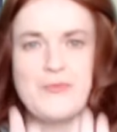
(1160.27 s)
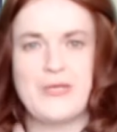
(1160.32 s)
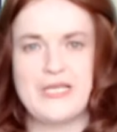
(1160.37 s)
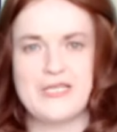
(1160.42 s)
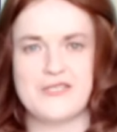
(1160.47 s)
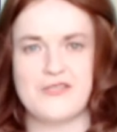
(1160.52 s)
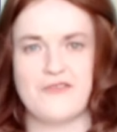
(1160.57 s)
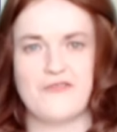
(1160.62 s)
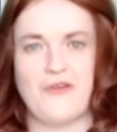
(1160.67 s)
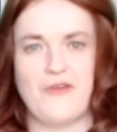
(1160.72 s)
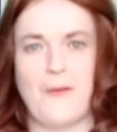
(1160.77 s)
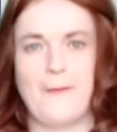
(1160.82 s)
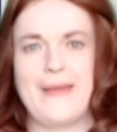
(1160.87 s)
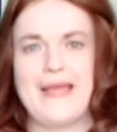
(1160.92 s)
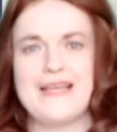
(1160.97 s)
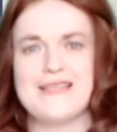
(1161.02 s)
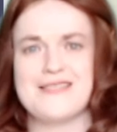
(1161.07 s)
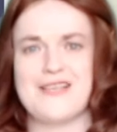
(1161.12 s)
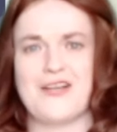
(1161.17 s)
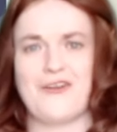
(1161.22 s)
piece of
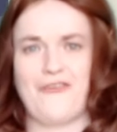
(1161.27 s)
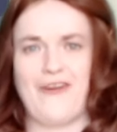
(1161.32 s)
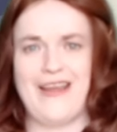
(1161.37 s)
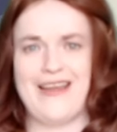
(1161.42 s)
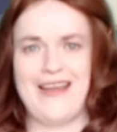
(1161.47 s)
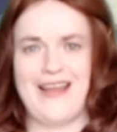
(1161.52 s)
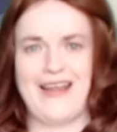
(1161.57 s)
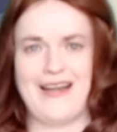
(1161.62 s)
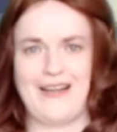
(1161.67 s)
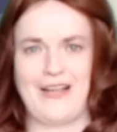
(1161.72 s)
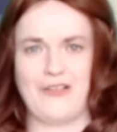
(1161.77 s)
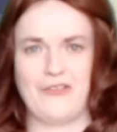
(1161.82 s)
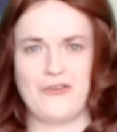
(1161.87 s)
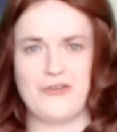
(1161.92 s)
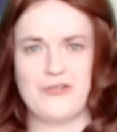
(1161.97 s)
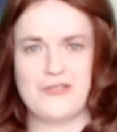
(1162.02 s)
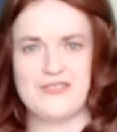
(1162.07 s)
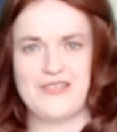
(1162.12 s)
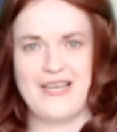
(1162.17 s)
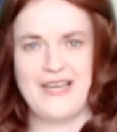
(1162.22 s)
amazing writing that
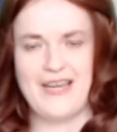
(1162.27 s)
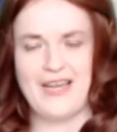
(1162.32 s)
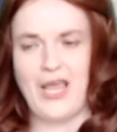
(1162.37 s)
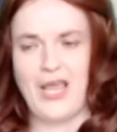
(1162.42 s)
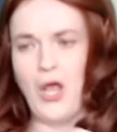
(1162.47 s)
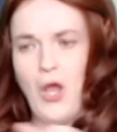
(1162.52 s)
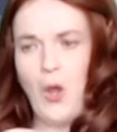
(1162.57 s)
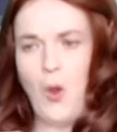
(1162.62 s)
looks like